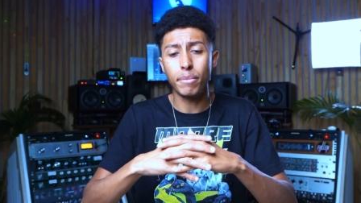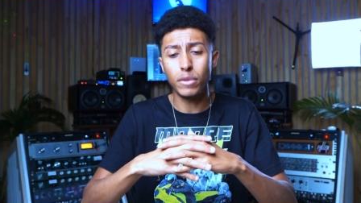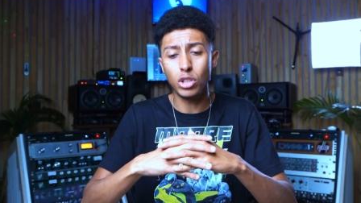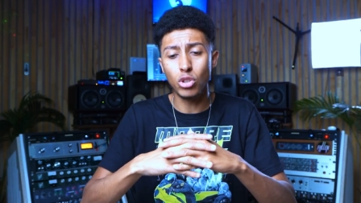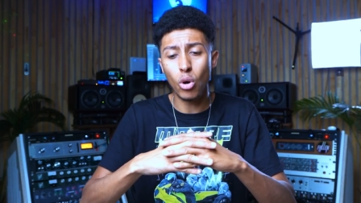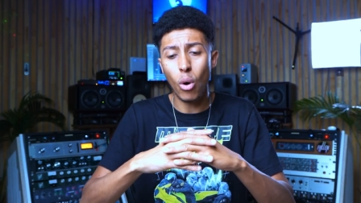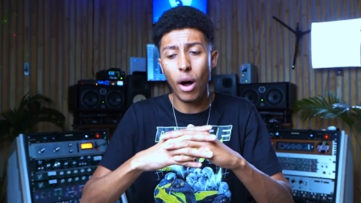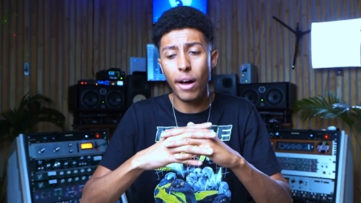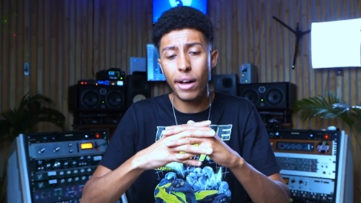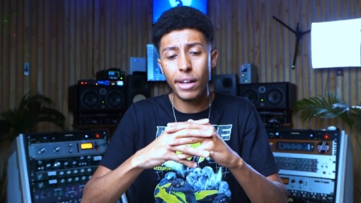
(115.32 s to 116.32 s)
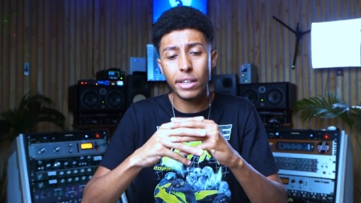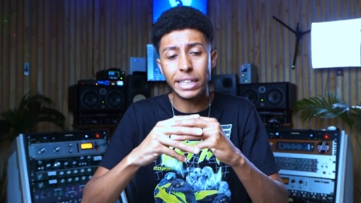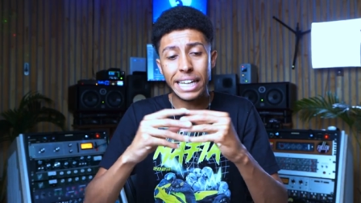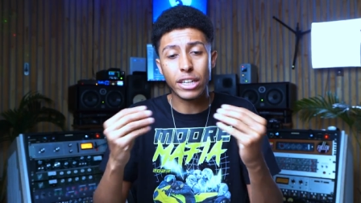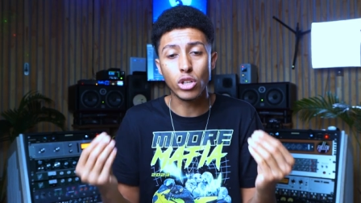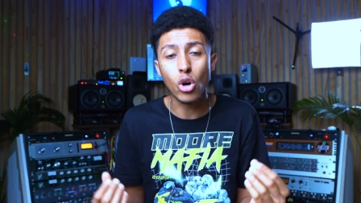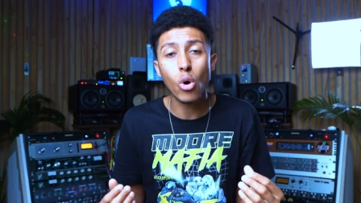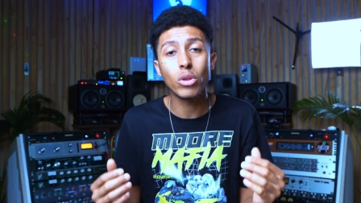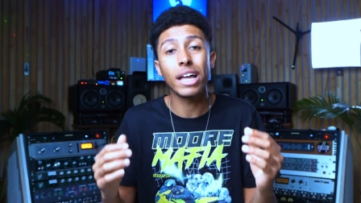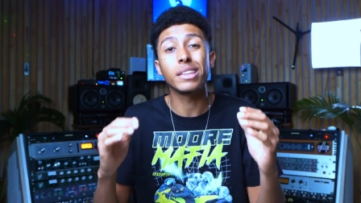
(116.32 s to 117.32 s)
you know, yet
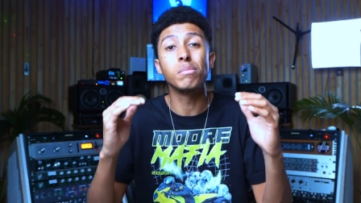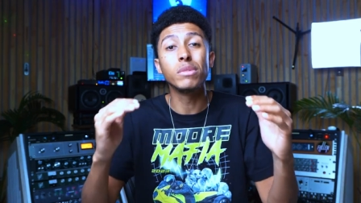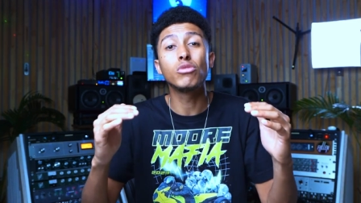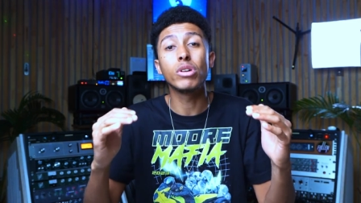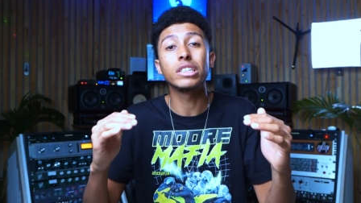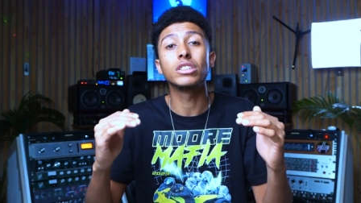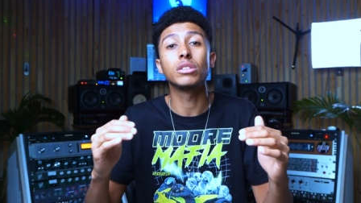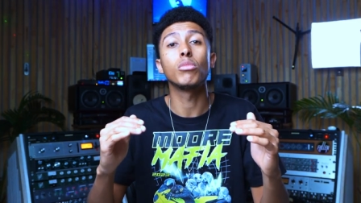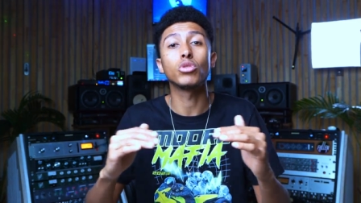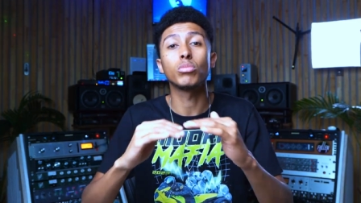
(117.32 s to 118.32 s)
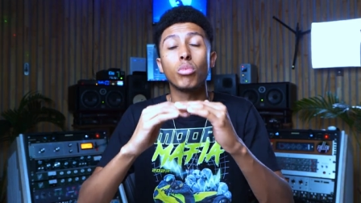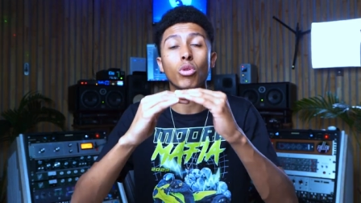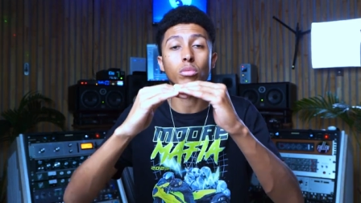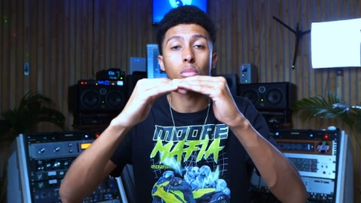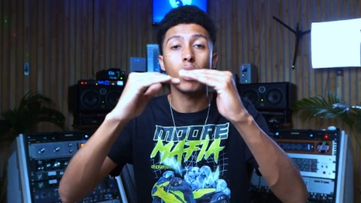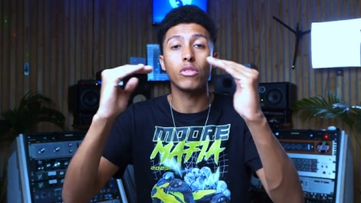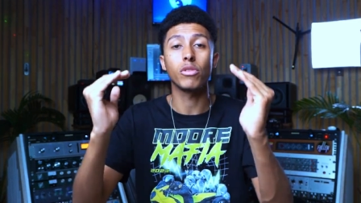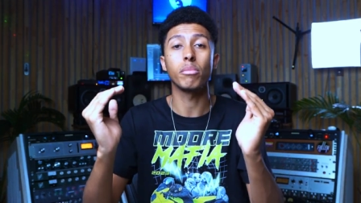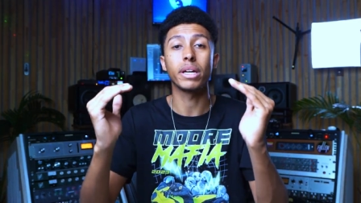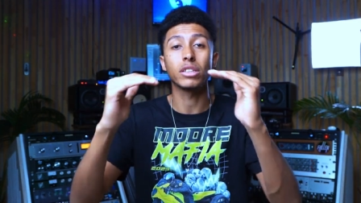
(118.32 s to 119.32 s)
know that the mid-range is the most important part of a
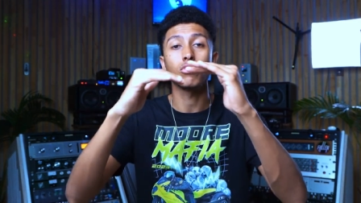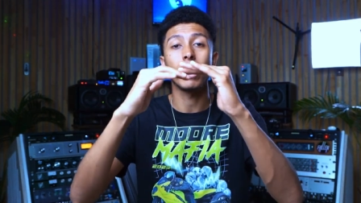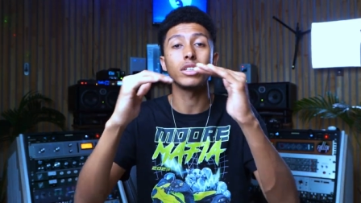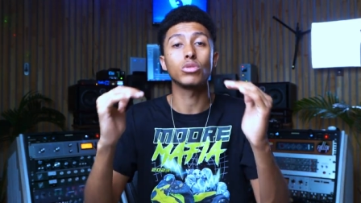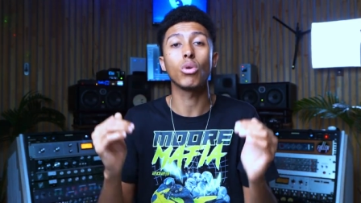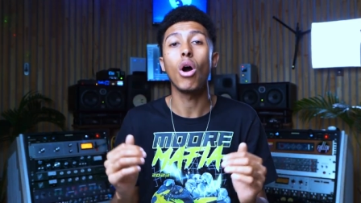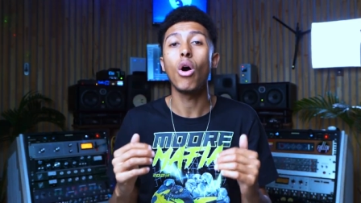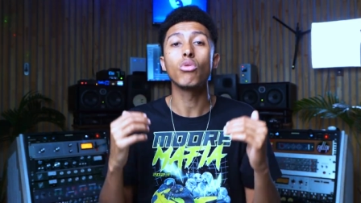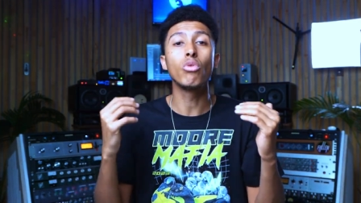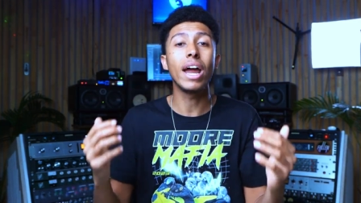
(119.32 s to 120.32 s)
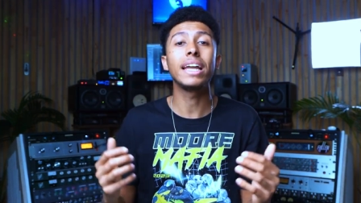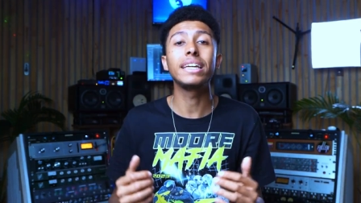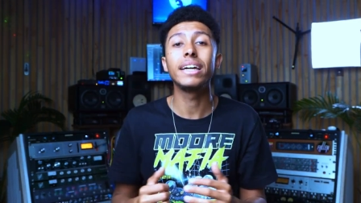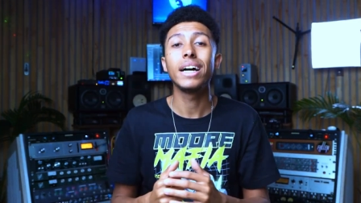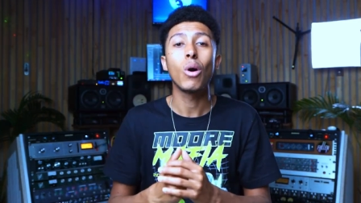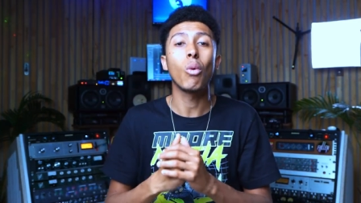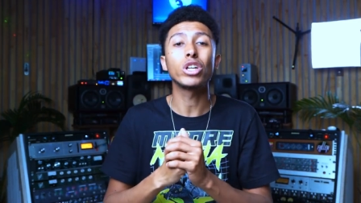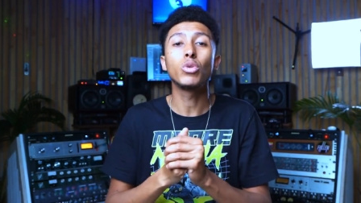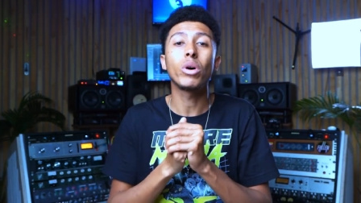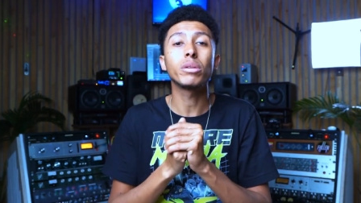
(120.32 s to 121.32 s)
mix, right? So really what
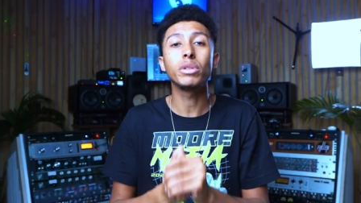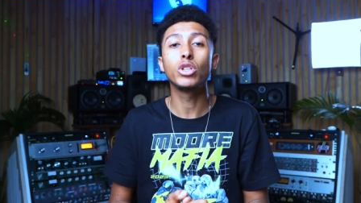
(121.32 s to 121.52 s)
you want to be